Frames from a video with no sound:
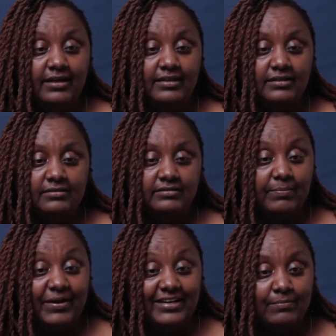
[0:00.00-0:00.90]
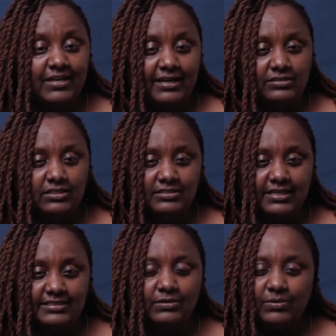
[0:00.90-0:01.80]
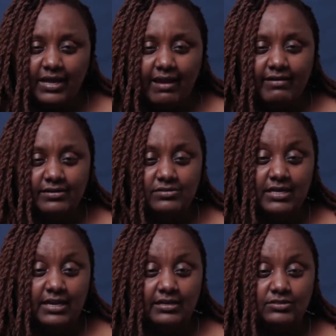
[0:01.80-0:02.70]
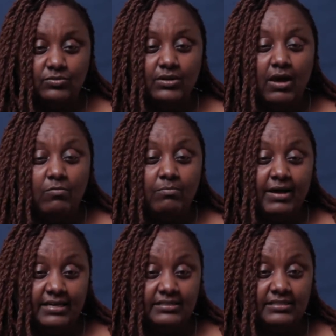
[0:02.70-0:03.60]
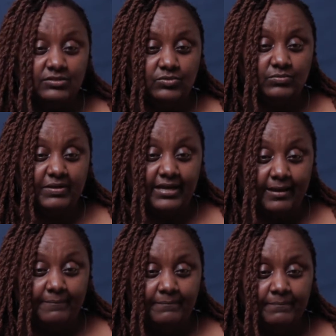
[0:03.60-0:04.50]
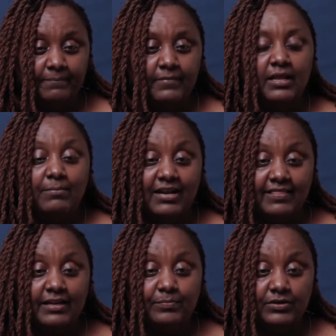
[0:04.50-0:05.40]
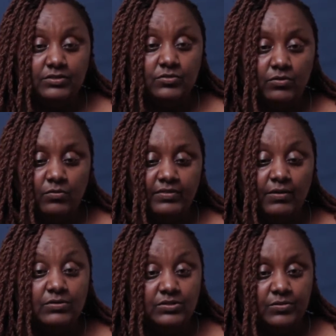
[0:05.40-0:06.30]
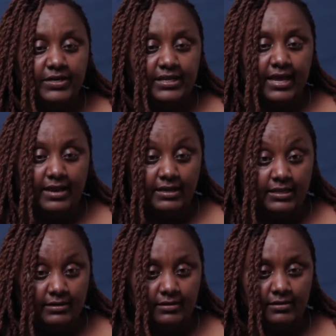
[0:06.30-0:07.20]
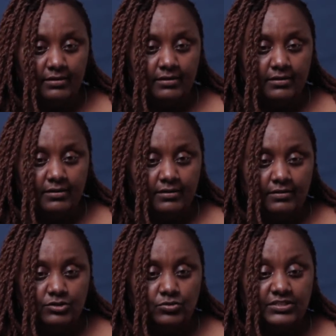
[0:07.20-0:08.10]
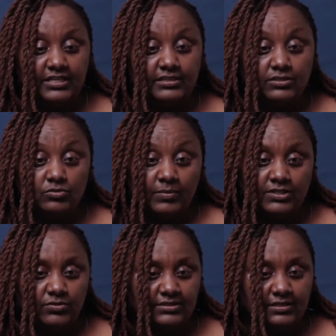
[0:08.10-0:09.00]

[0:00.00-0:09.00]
The pandemic had just started. We hadn't really understood how bad things would become. But at that point, there was already a need to take this woman to a